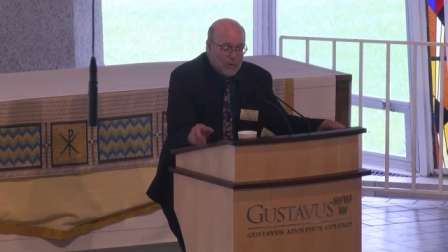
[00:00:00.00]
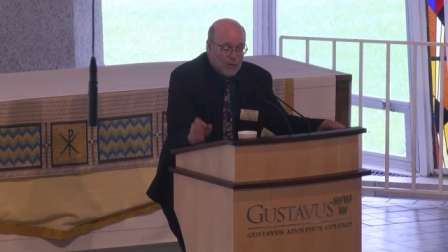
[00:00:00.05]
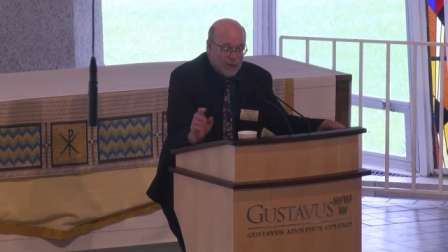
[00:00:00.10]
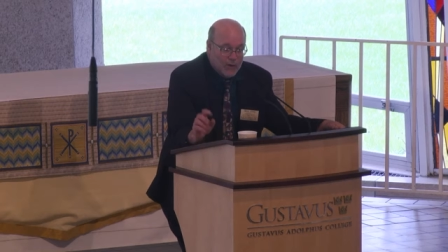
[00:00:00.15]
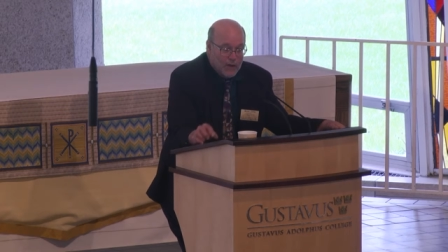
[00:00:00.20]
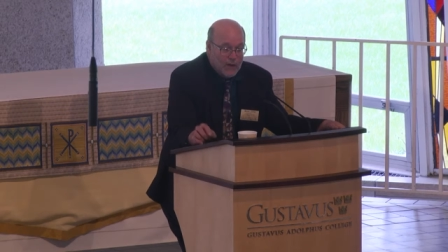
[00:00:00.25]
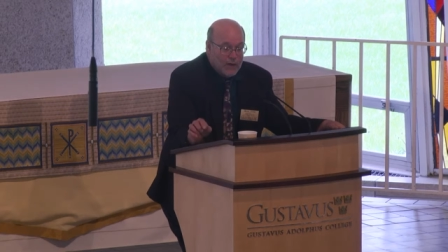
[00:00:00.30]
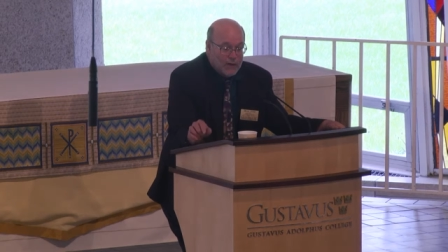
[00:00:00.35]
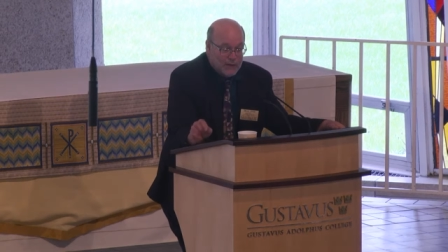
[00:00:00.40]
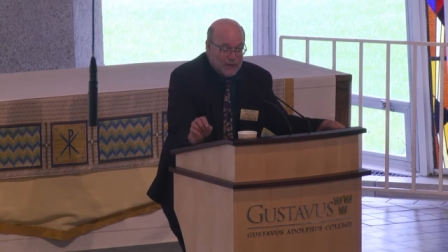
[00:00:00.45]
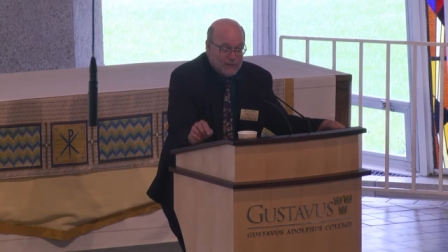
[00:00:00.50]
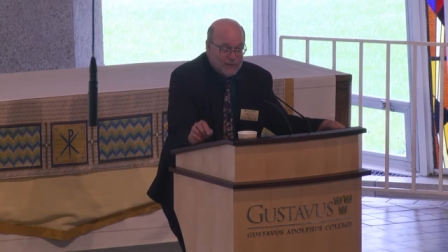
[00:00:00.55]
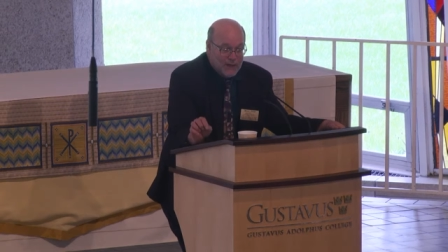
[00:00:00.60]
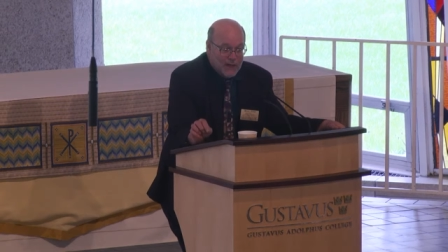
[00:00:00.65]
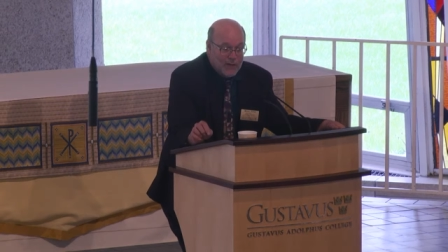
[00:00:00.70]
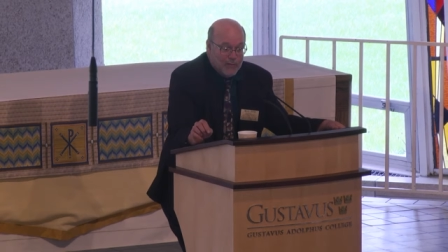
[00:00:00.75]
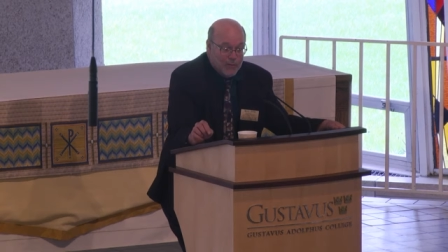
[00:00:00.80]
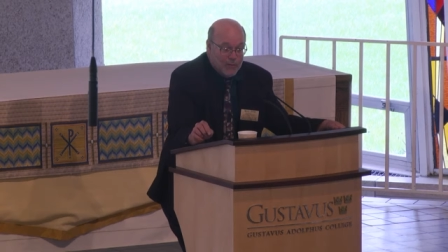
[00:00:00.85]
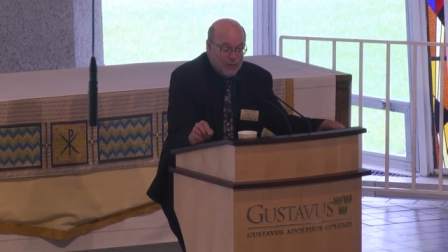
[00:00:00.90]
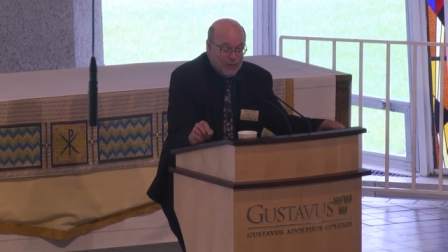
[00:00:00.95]
where we all can
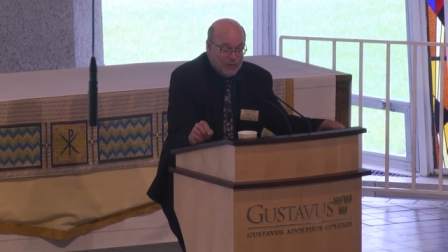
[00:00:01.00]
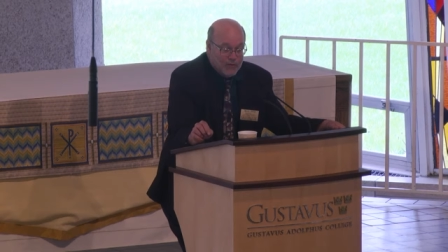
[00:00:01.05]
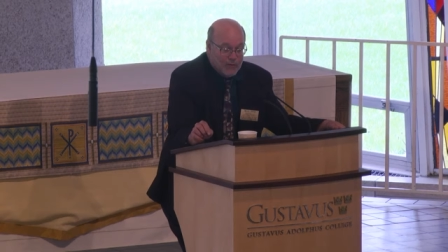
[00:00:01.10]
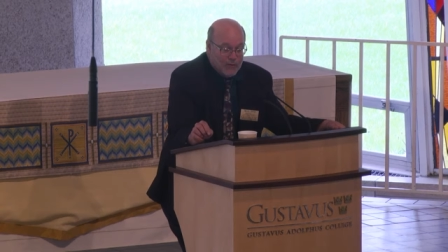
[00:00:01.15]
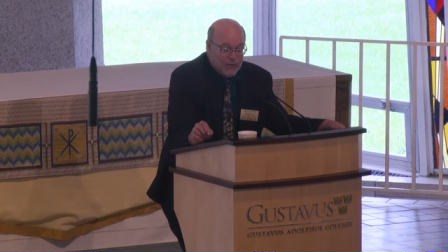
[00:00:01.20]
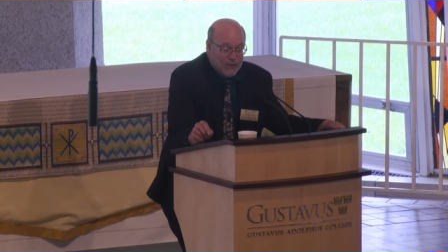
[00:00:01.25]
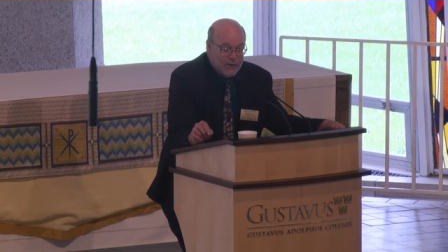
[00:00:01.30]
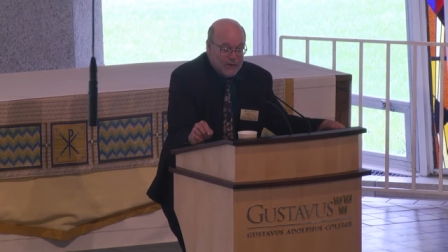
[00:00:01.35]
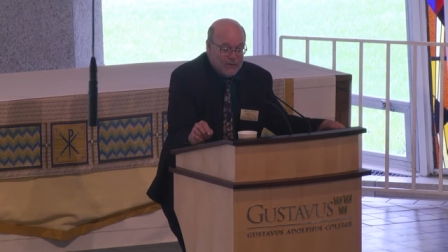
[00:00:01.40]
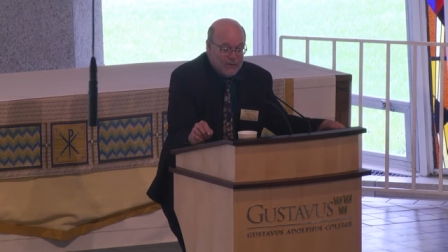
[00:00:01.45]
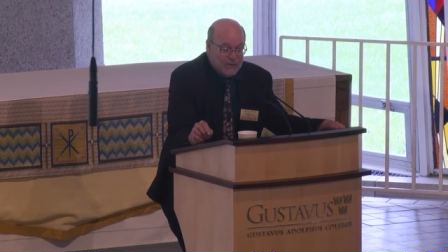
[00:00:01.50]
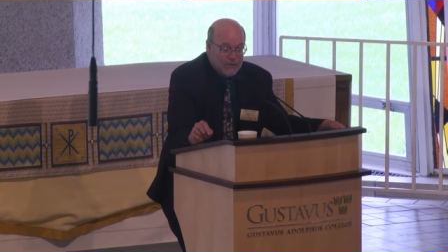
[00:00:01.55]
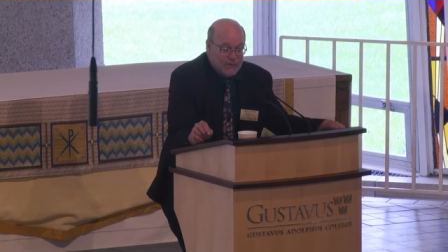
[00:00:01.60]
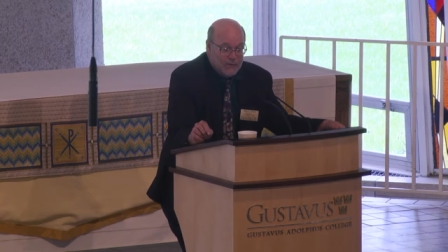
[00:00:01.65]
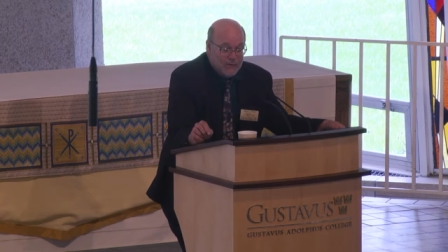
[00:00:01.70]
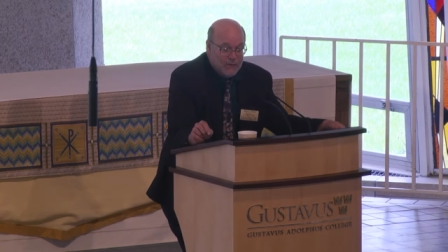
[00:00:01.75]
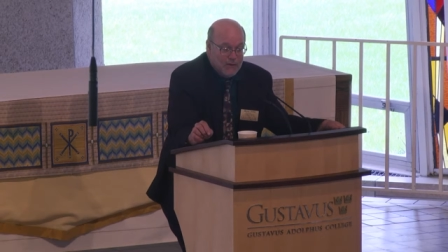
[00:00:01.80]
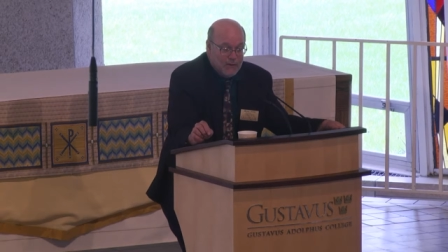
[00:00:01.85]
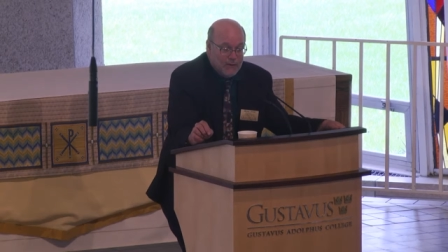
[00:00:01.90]
compost our waste?